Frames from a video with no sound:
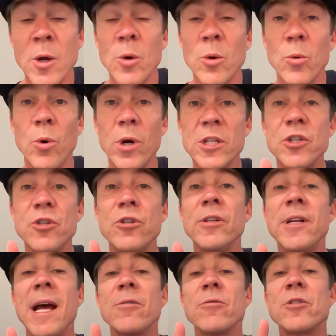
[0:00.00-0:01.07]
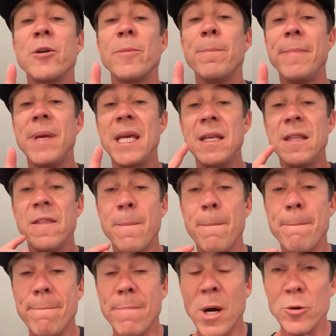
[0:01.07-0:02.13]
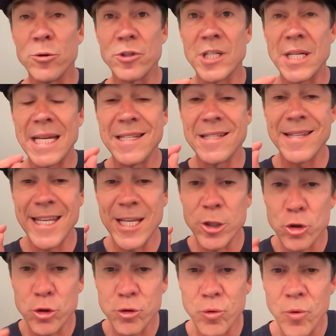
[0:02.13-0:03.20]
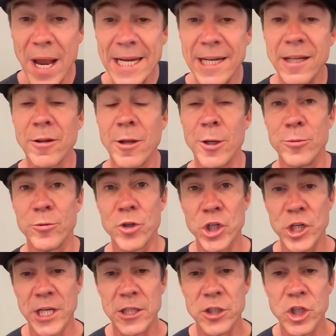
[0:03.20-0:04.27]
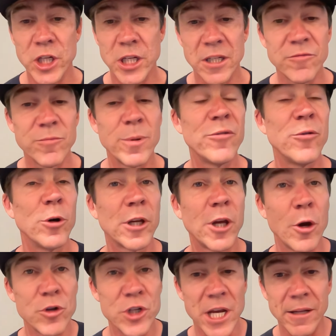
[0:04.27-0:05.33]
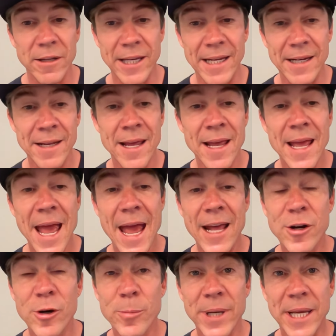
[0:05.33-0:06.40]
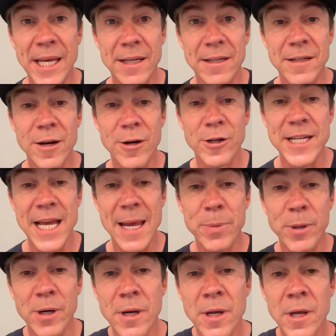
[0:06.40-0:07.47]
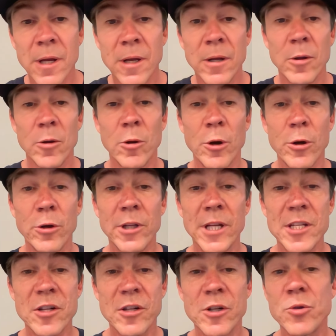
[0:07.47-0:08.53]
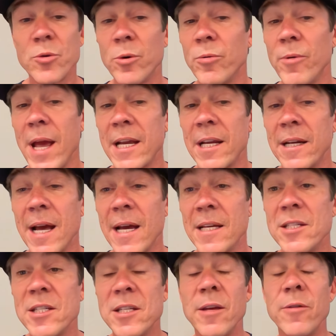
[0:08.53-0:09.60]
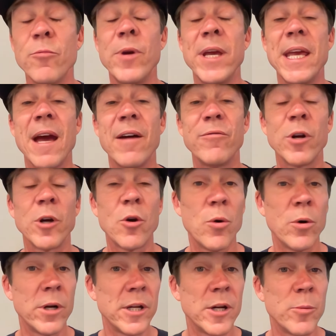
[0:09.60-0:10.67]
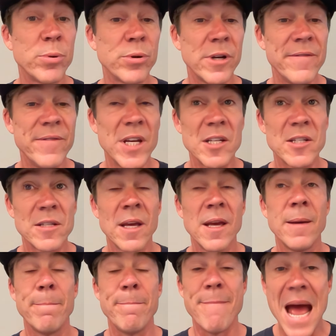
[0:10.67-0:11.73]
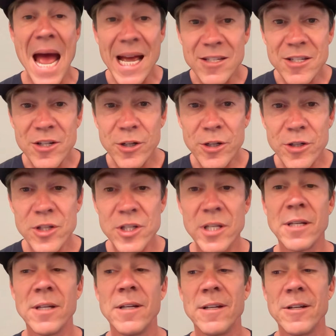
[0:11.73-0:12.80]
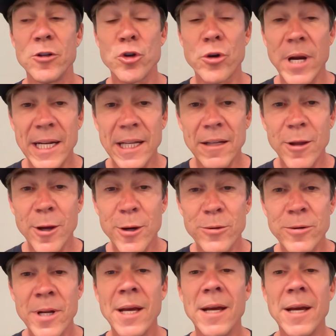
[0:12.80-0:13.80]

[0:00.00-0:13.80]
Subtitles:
What stood out to me the most is the training load she achieved before Coach Elliott had her begin her taper. Loyal listeners will recognize we have recorded a previous master's training load.